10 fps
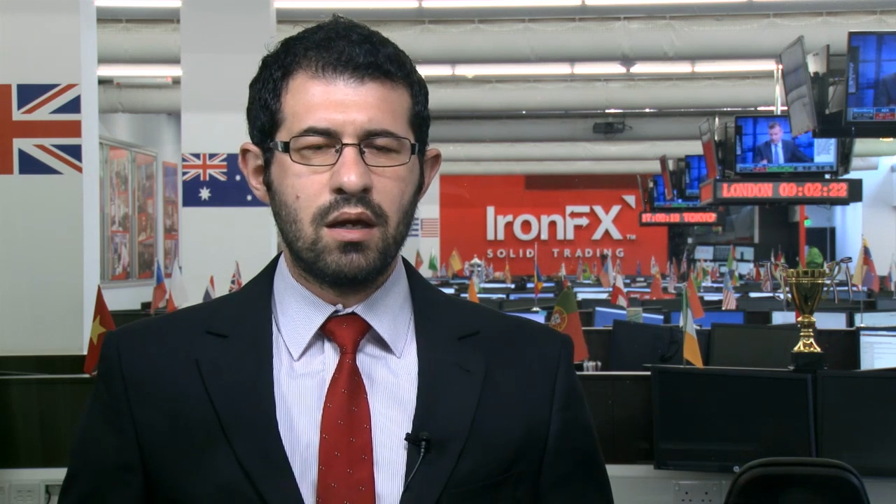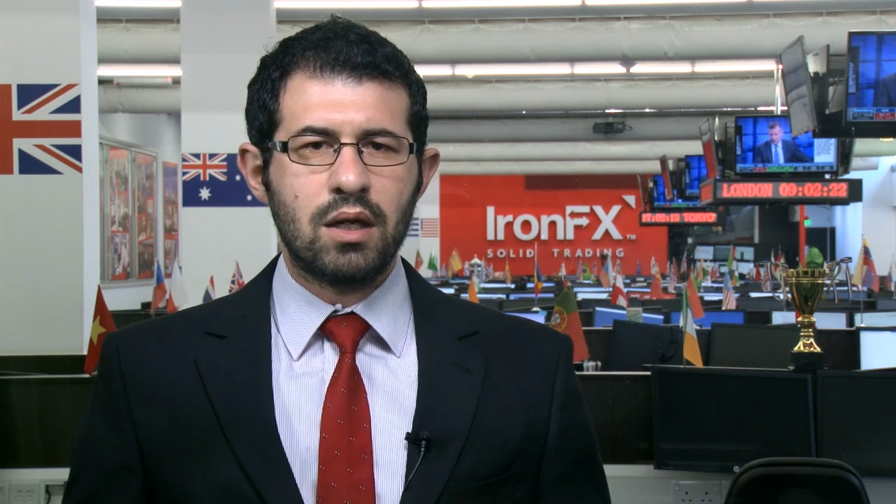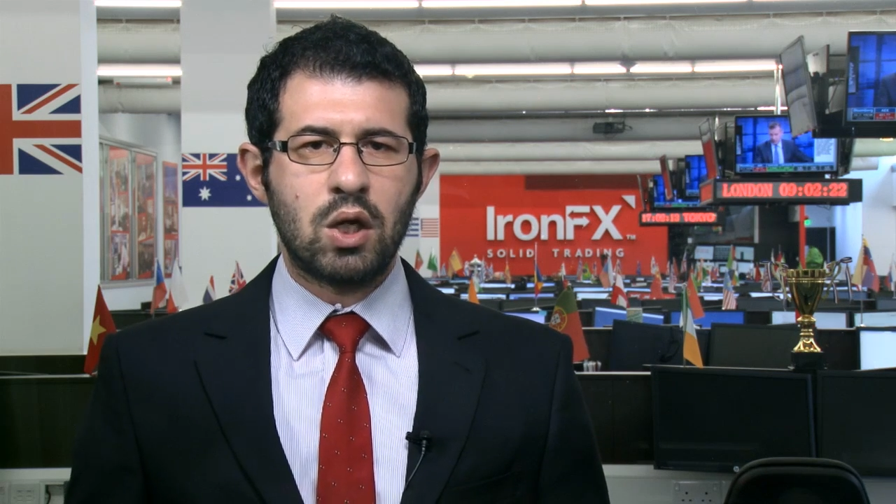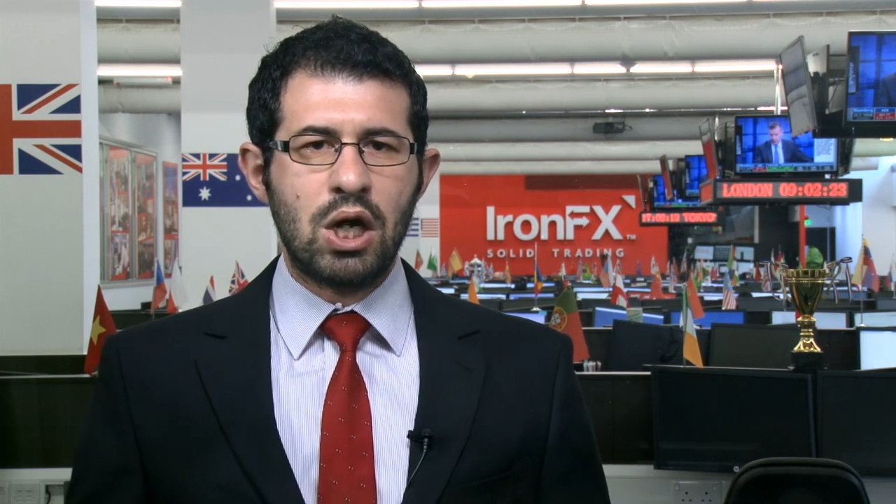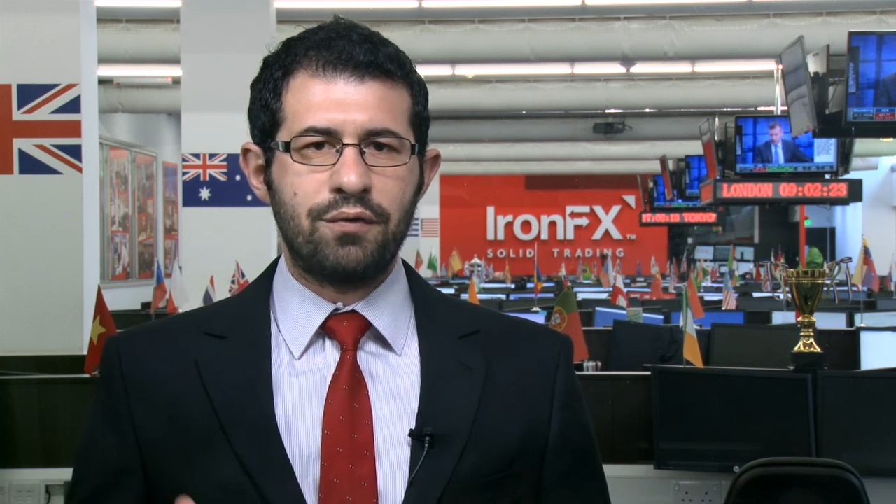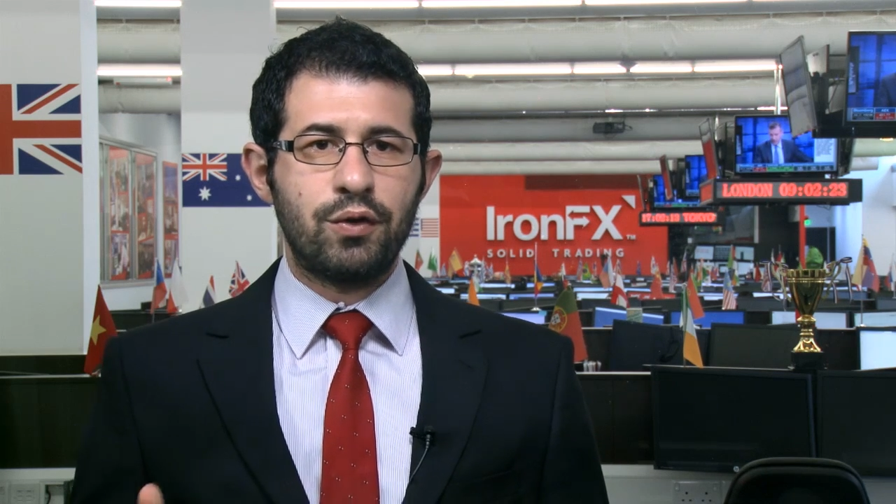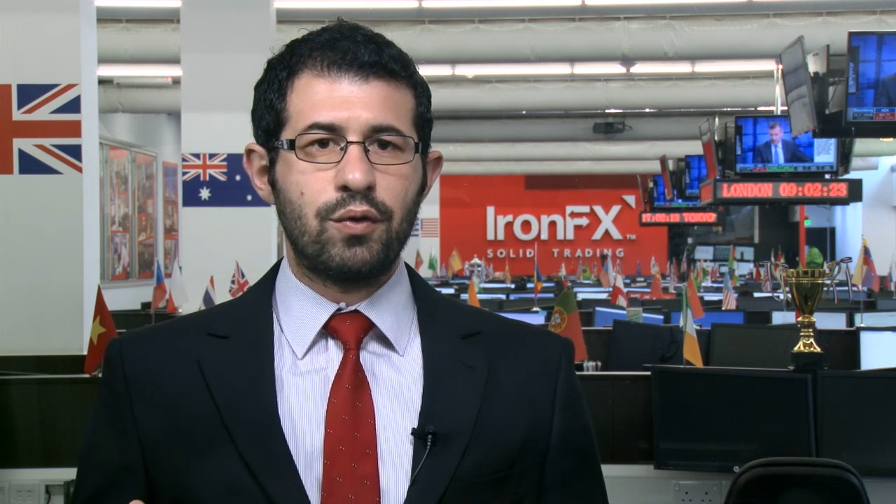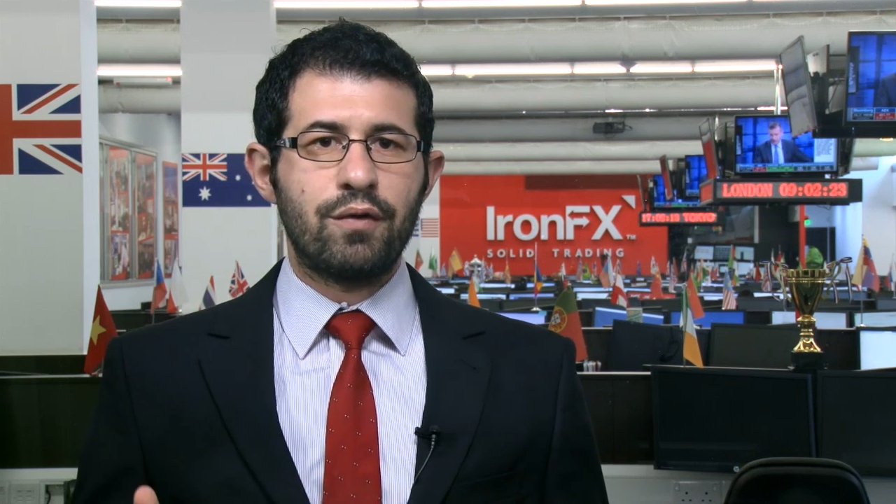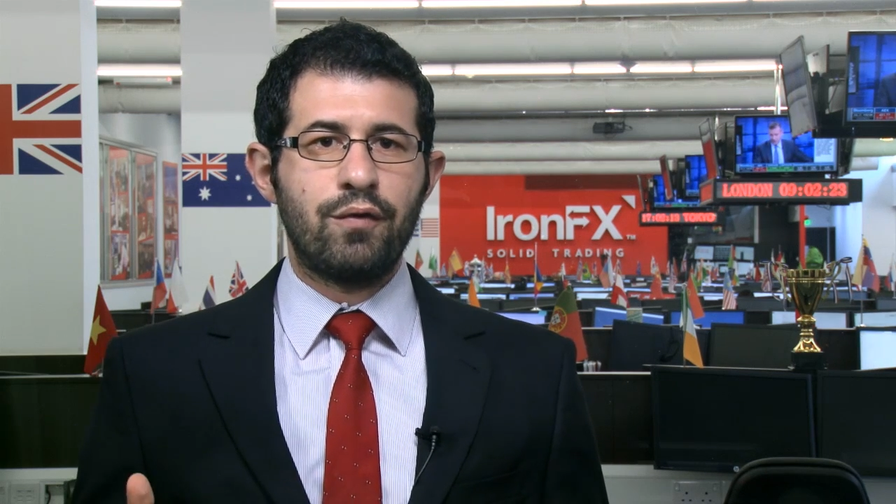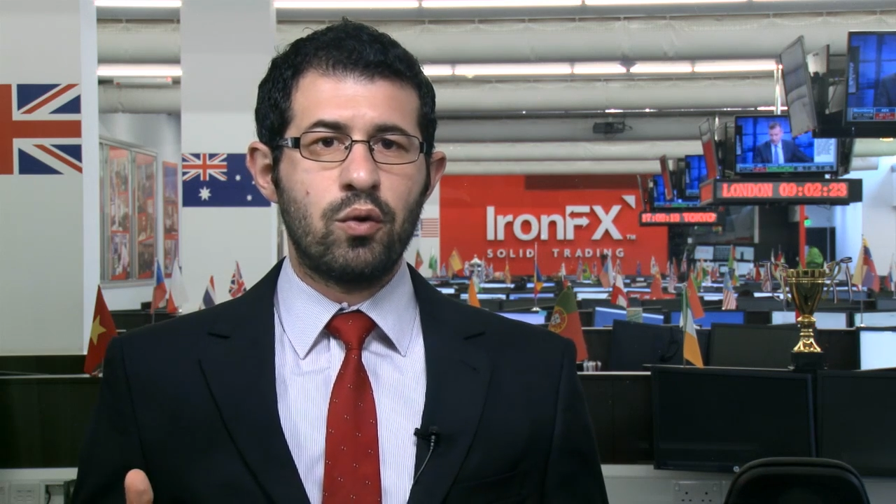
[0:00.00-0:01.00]
In our
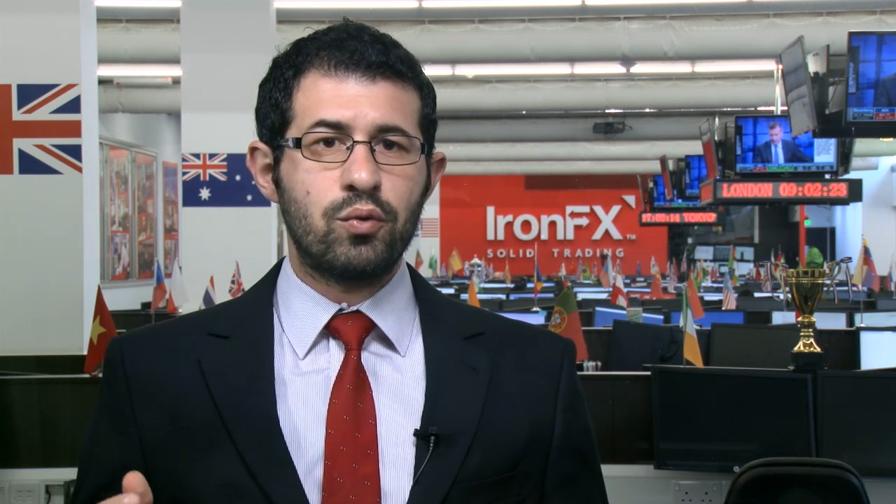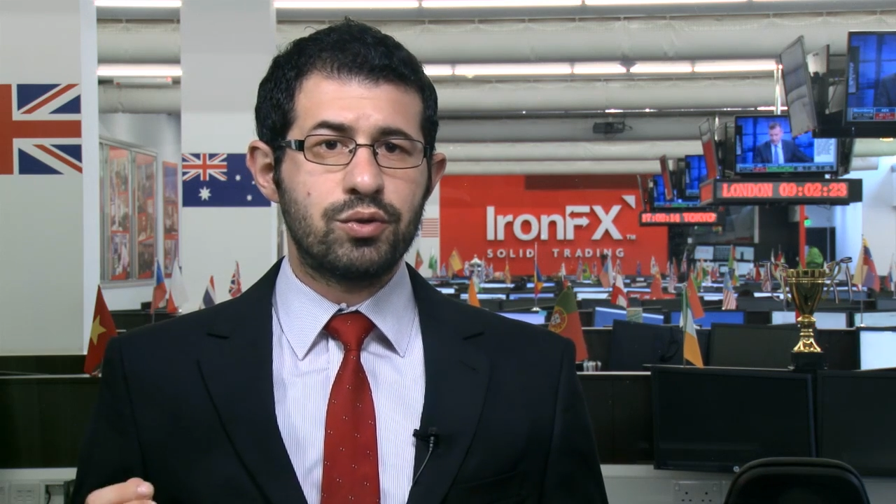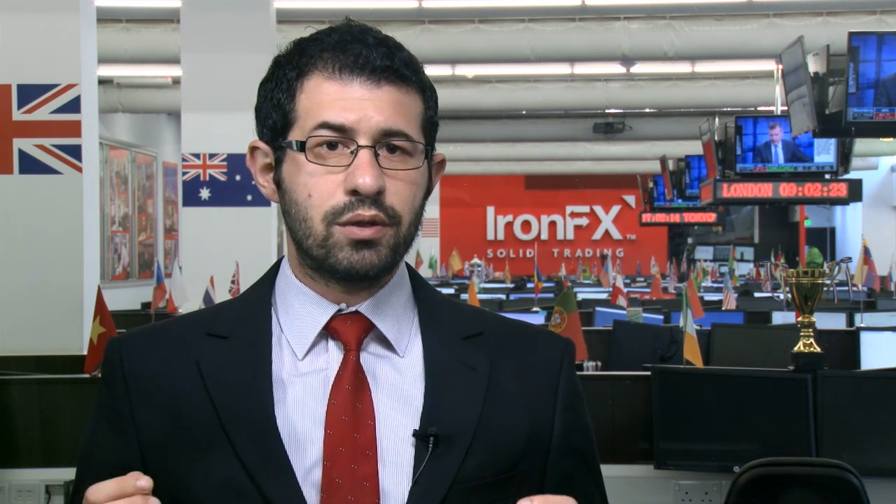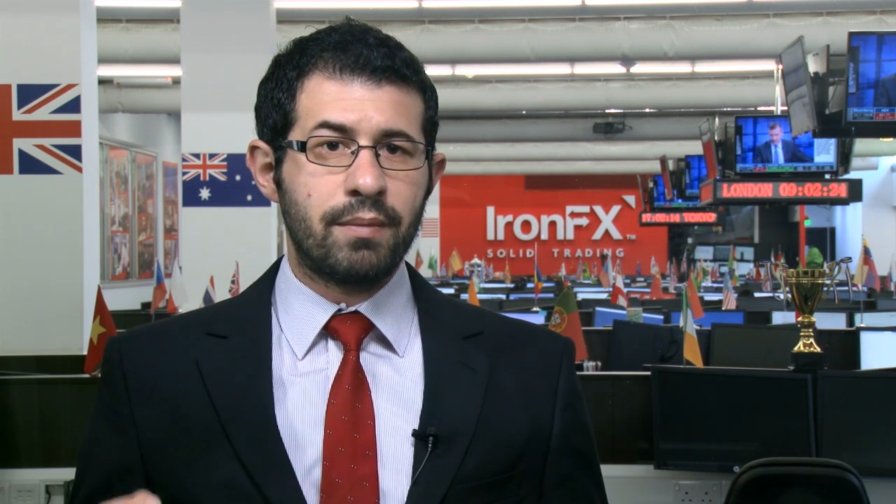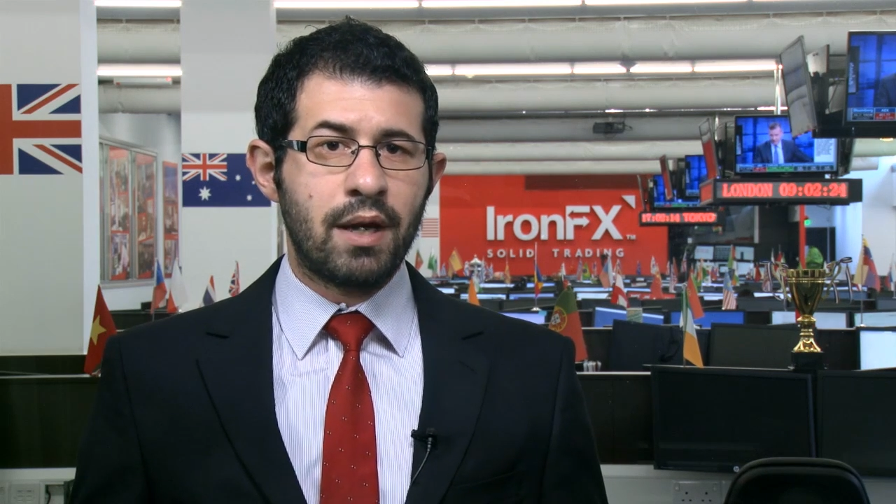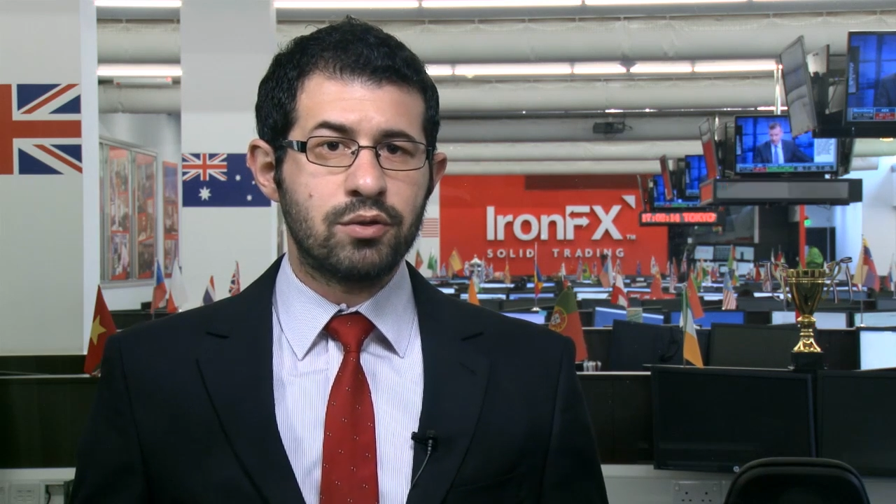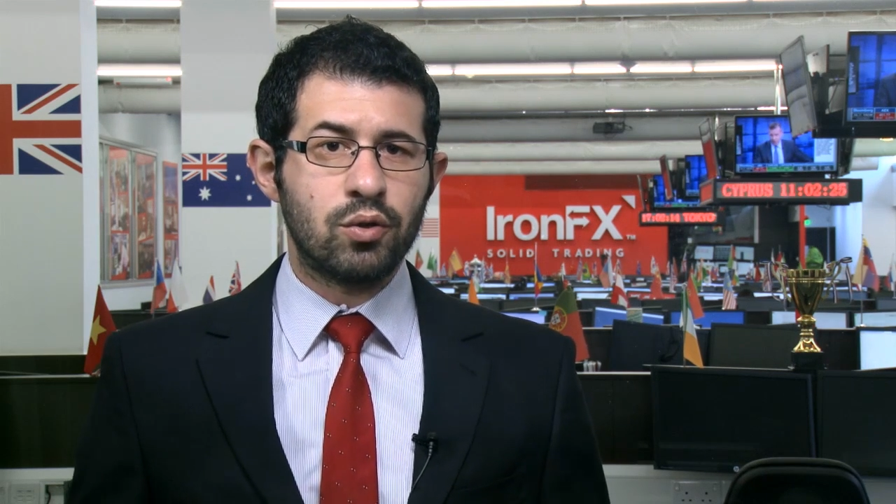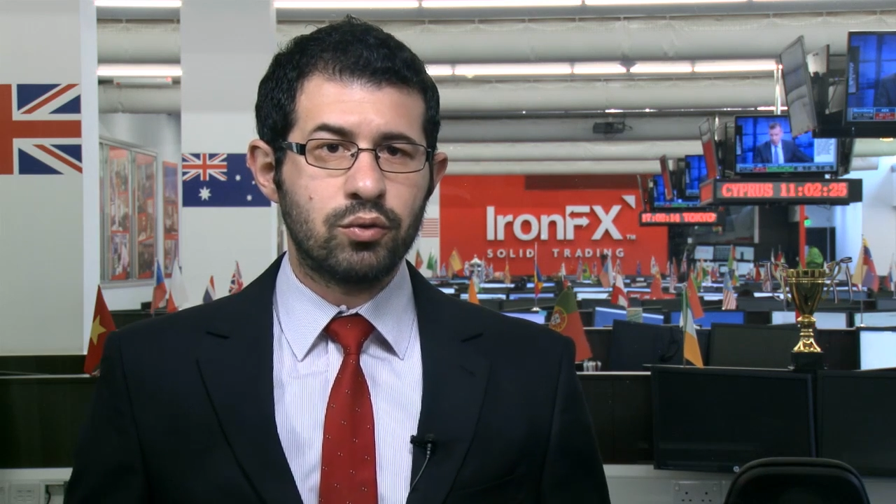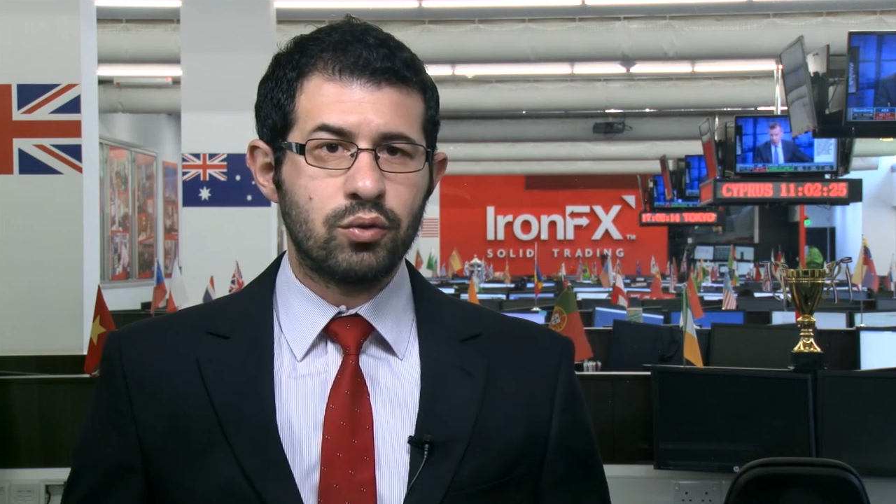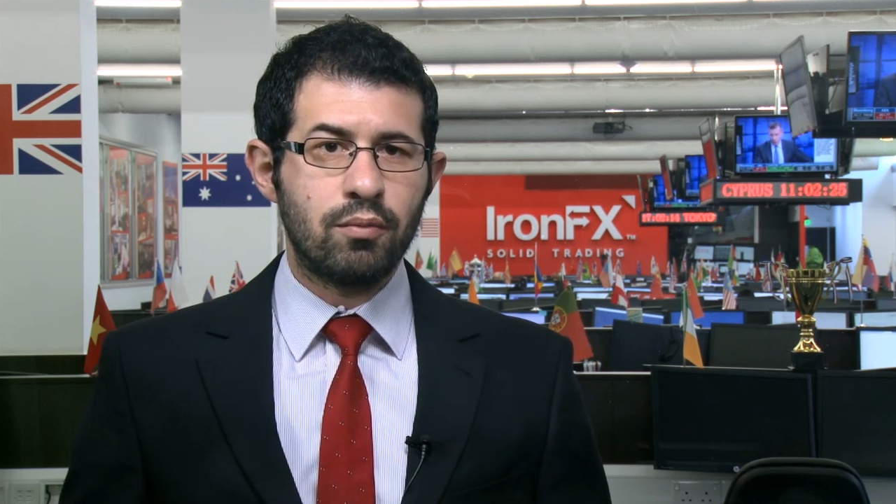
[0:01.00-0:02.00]
view, the focus
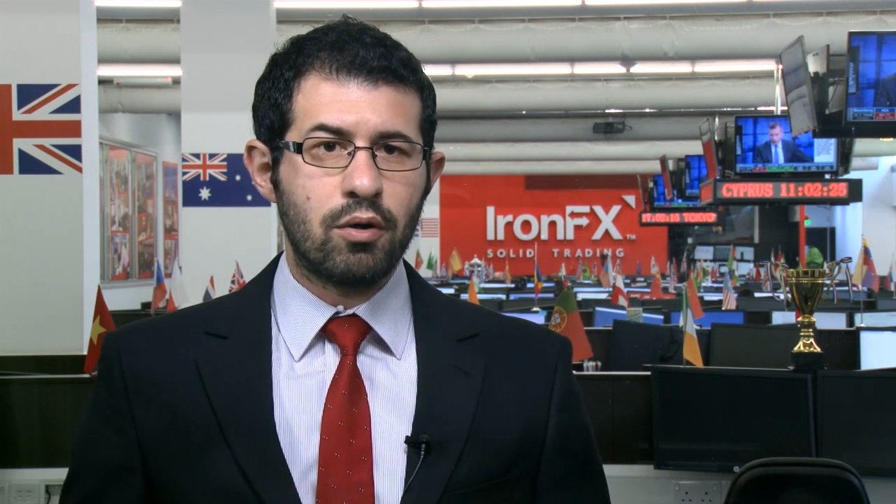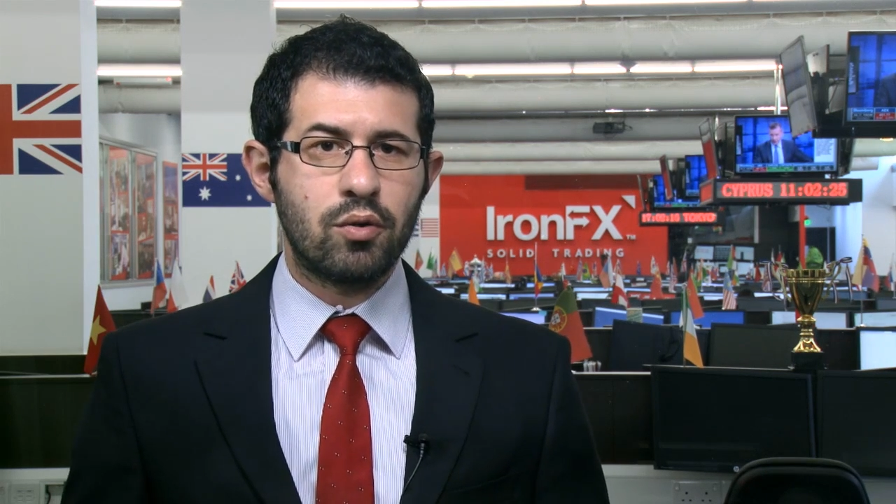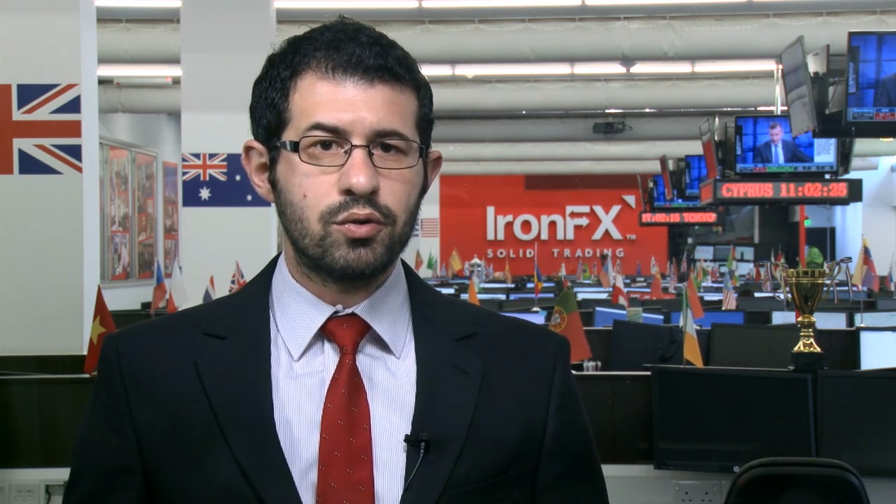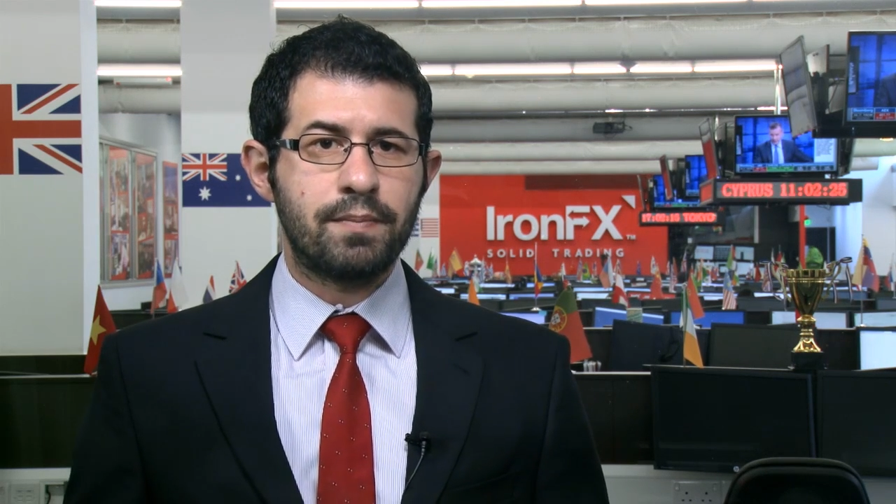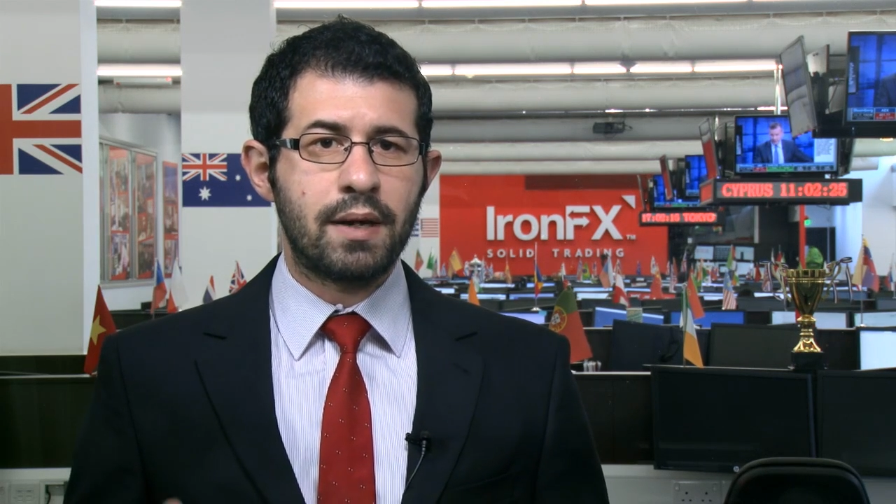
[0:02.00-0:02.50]
remains on tomorrow's